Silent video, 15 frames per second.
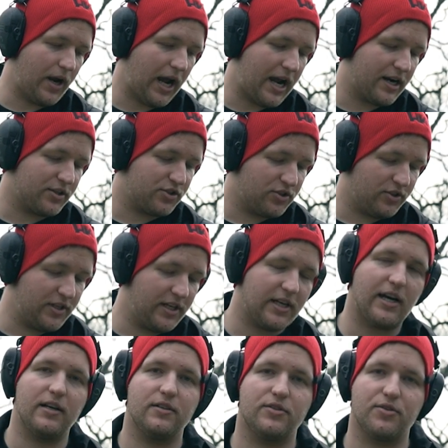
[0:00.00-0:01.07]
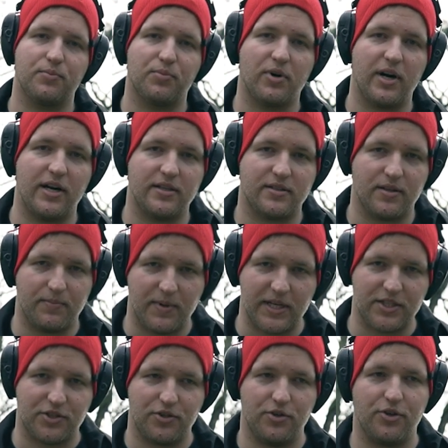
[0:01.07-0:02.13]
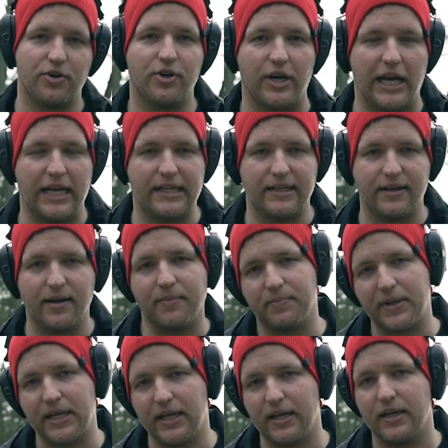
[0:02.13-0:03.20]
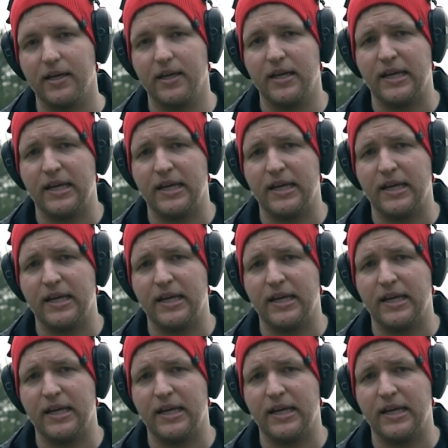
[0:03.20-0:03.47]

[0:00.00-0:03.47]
Actually kind of surprised the best shooter ended up being